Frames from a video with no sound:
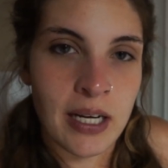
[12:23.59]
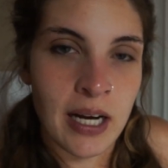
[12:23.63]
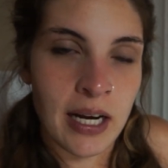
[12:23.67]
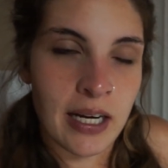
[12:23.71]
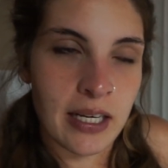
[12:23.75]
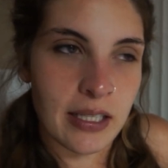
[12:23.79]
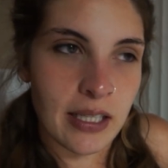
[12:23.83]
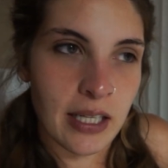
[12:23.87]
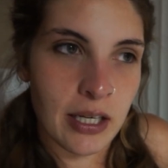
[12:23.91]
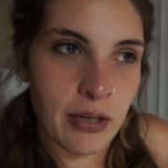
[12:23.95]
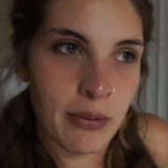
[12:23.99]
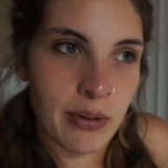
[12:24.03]

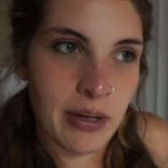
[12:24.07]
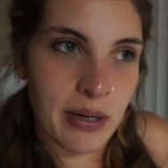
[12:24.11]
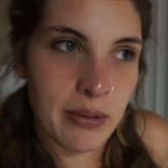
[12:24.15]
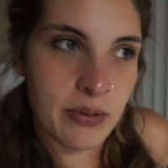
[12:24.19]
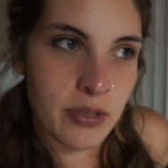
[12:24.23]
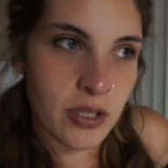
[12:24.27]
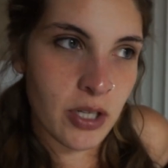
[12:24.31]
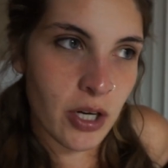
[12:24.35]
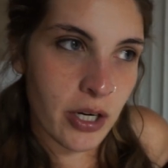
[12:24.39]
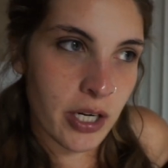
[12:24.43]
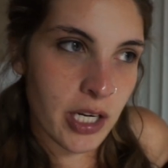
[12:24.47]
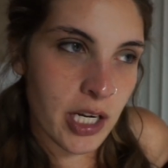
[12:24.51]
kind of like what I
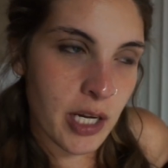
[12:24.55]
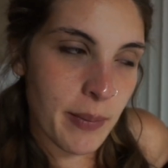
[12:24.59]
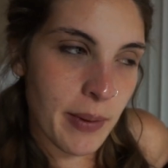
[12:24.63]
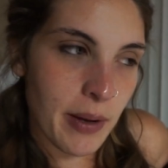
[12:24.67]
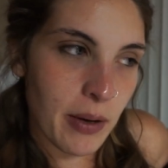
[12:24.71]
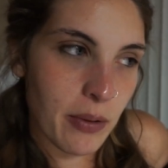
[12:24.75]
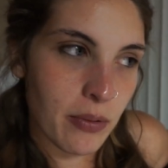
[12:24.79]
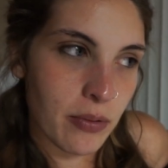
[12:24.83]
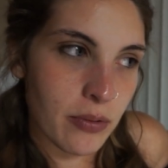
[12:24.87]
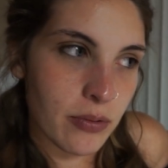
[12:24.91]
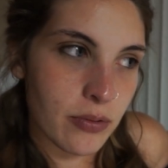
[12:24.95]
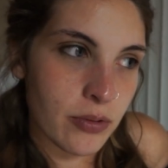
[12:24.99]
was talking
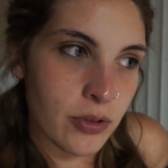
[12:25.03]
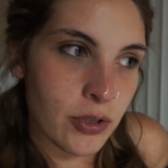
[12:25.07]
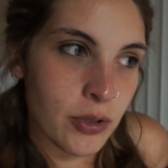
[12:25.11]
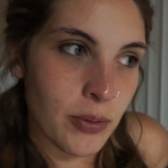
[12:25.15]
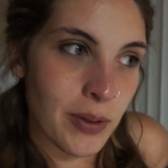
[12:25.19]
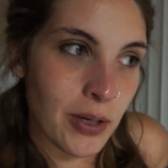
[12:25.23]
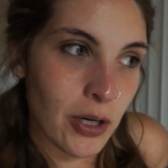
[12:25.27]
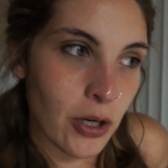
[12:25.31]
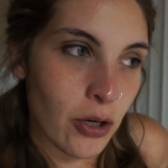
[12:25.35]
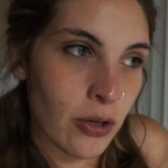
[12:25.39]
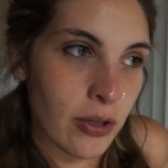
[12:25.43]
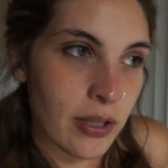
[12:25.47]
about
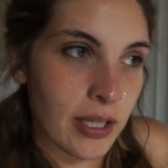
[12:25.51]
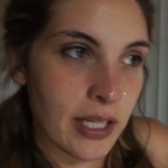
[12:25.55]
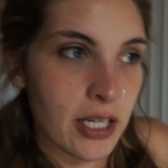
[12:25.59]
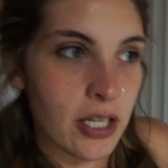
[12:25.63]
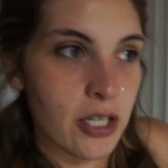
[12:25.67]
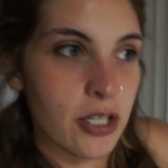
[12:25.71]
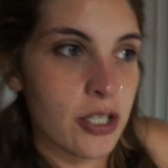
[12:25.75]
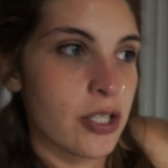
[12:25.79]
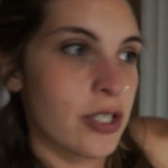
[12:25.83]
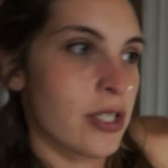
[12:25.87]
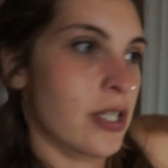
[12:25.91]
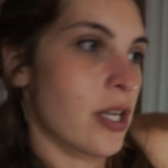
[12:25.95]
doing
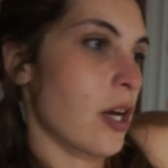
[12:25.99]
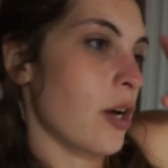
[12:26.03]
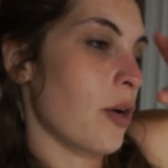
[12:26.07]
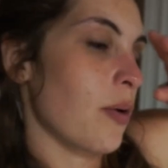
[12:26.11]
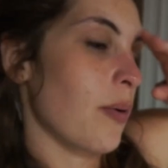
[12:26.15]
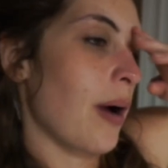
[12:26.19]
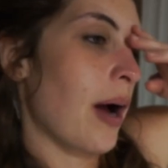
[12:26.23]
earlier, so